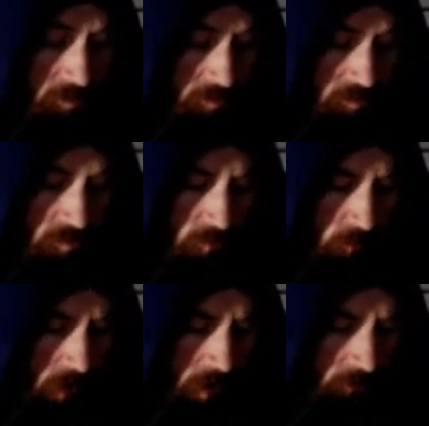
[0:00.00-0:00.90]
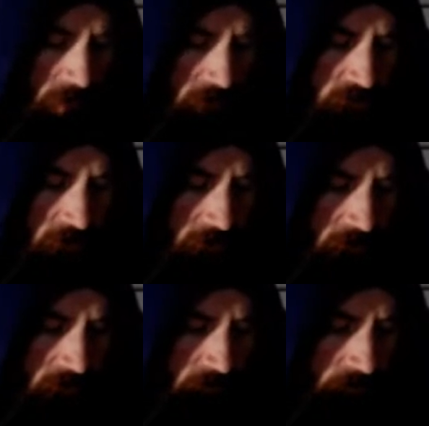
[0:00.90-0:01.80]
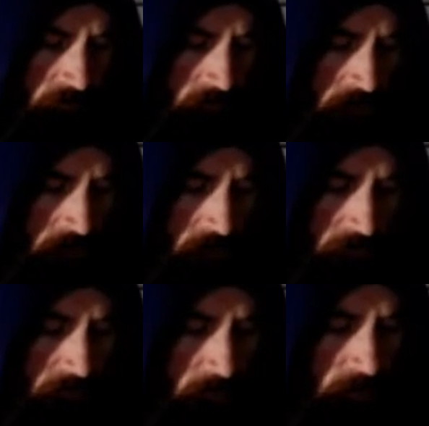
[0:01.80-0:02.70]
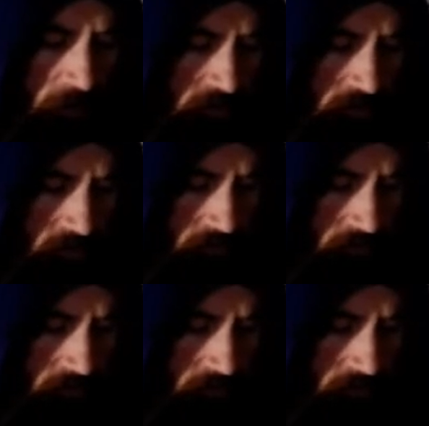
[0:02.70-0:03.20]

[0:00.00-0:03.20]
There's your 1 major like that. 4 major,